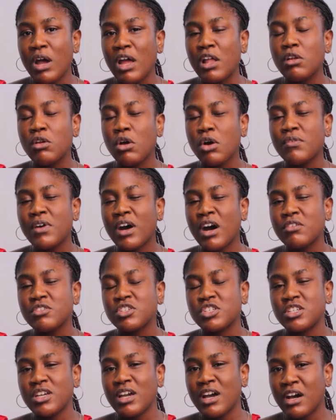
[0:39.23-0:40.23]
I love how
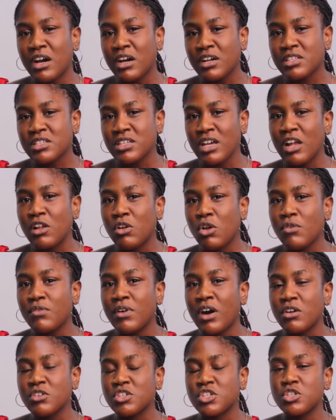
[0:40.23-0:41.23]
she acts. I love
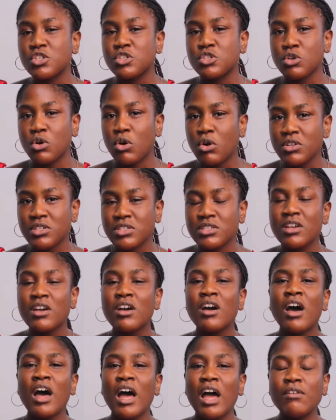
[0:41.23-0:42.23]
how she talks.
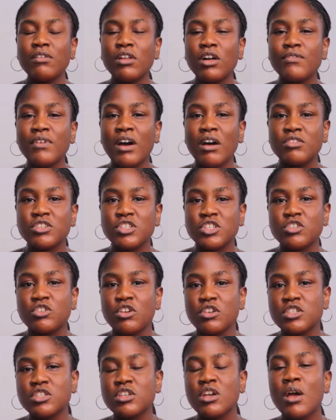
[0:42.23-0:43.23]
I love how she
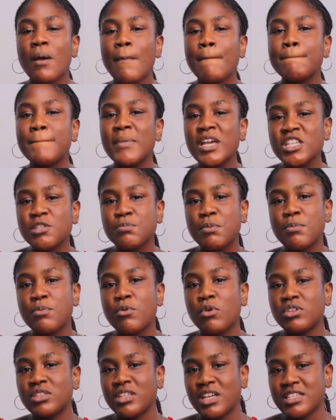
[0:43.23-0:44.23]
just makes
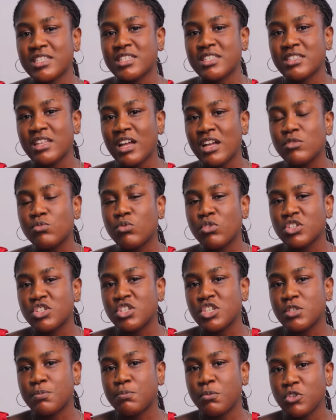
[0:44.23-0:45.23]
people understand what
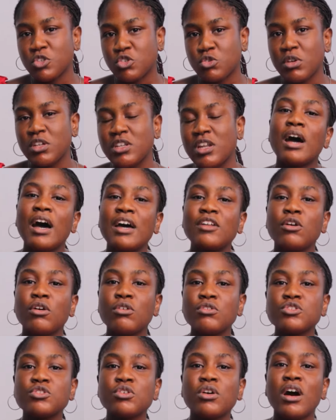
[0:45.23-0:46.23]
she's portraying and
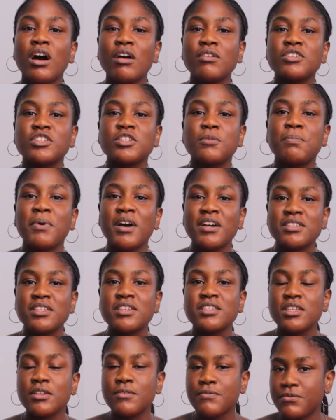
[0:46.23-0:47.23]
also how she passes
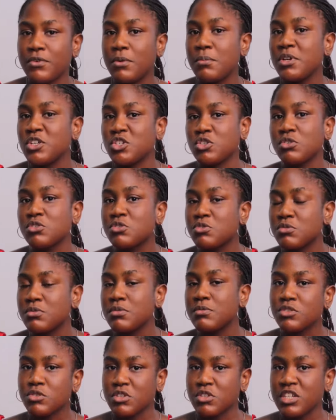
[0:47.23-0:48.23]
information
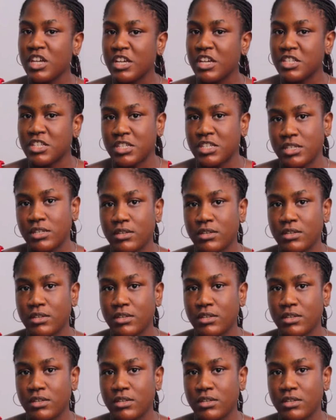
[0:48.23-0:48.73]
to society.